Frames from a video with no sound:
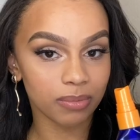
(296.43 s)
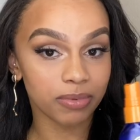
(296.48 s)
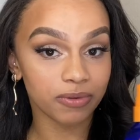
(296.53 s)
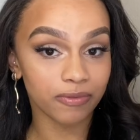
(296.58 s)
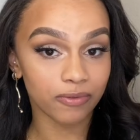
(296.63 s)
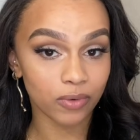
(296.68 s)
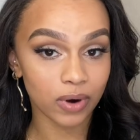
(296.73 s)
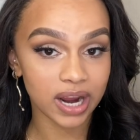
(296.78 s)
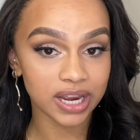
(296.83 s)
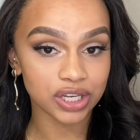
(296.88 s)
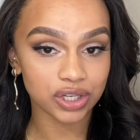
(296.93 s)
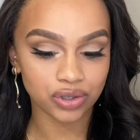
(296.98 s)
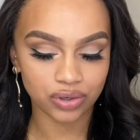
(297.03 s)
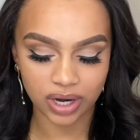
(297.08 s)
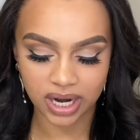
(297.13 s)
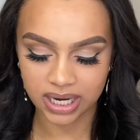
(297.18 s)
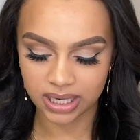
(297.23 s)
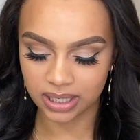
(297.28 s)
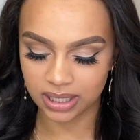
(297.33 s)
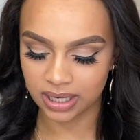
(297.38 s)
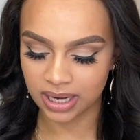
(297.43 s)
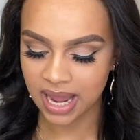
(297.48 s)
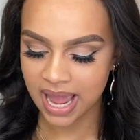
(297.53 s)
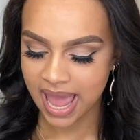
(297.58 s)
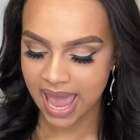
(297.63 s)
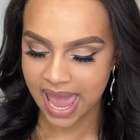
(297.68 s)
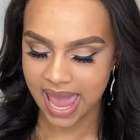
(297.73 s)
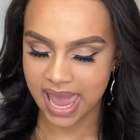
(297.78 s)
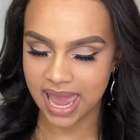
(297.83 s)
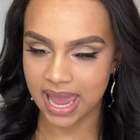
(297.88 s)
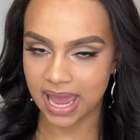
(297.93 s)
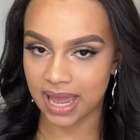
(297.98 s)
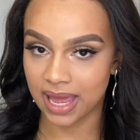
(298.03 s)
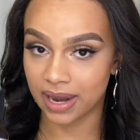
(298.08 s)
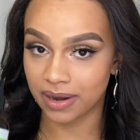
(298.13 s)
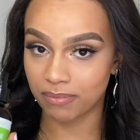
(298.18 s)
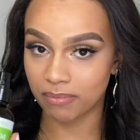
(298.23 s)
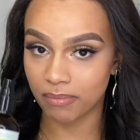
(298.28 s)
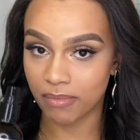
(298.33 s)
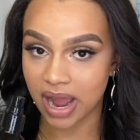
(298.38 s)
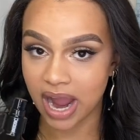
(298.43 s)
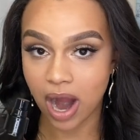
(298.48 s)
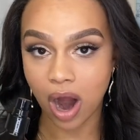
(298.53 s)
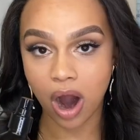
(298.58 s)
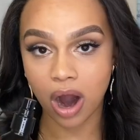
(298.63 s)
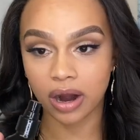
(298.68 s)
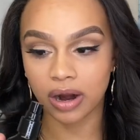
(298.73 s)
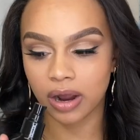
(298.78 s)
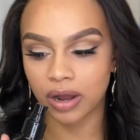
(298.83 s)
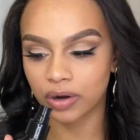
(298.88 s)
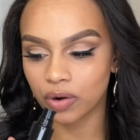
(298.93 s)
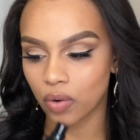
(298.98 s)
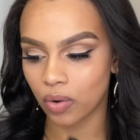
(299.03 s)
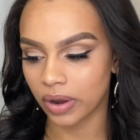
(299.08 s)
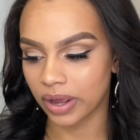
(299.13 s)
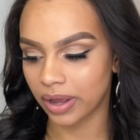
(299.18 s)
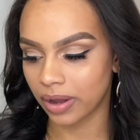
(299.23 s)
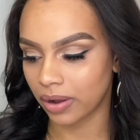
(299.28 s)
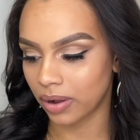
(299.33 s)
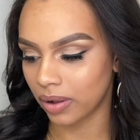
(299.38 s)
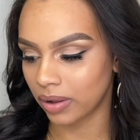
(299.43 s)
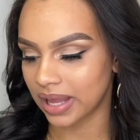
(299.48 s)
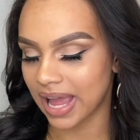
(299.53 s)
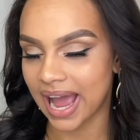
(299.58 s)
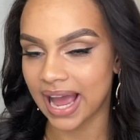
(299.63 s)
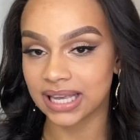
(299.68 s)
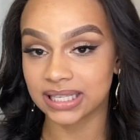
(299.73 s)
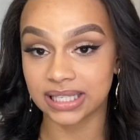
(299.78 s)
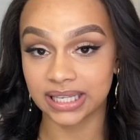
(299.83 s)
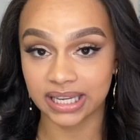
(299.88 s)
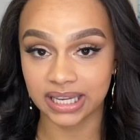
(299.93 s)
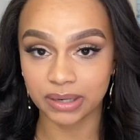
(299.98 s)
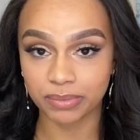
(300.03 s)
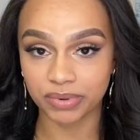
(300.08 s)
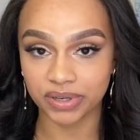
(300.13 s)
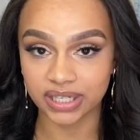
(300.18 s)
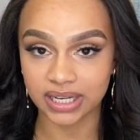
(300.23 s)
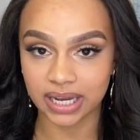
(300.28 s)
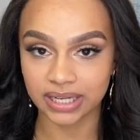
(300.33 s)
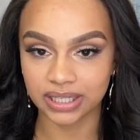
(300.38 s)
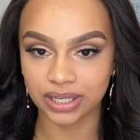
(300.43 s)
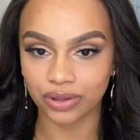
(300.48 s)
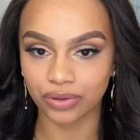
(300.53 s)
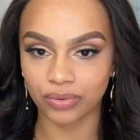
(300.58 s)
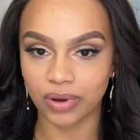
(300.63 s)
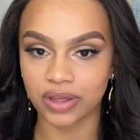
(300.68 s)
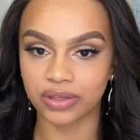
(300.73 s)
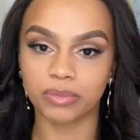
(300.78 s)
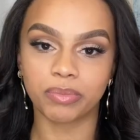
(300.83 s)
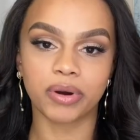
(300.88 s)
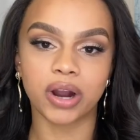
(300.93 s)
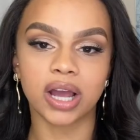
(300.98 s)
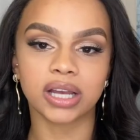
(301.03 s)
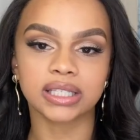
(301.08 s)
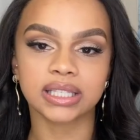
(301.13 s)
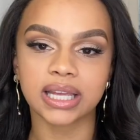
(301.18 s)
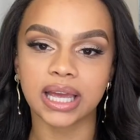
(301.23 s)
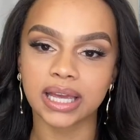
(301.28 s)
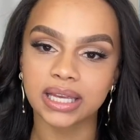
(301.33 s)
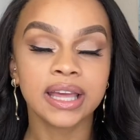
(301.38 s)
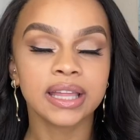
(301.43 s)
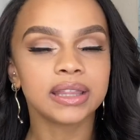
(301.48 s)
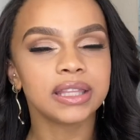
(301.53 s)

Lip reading: before I straighten and my argan oil as a heat protectant throughout the process,